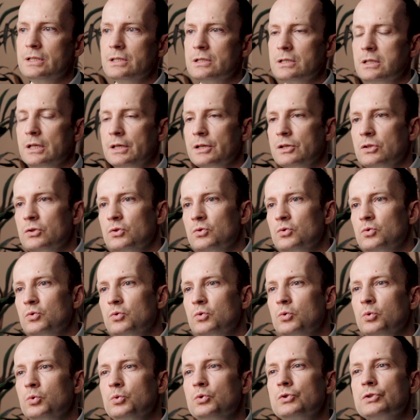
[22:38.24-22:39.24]
it's like
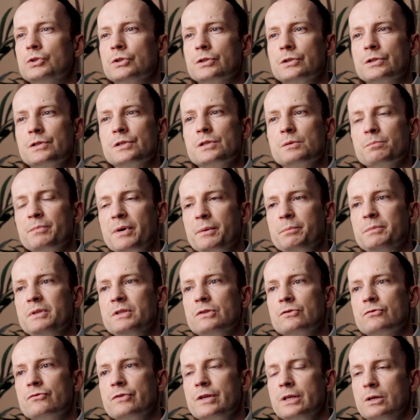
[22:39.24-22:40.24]
2/3, maybe
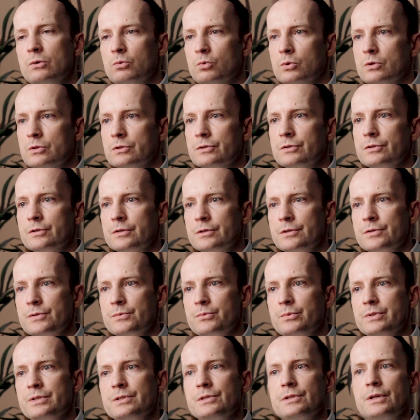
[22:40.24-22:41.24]

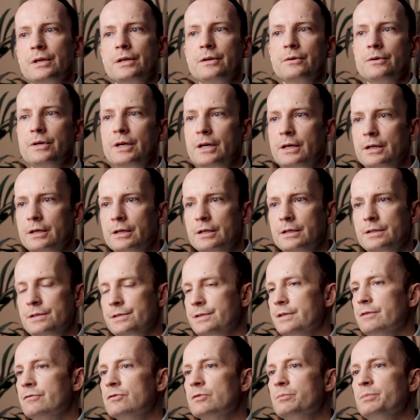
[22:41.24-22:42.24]
3/4 would say, okay,
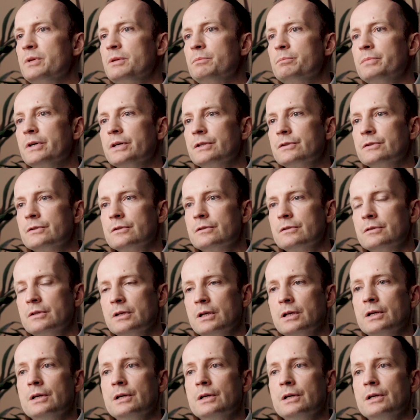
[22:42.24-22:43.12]
it's never been better.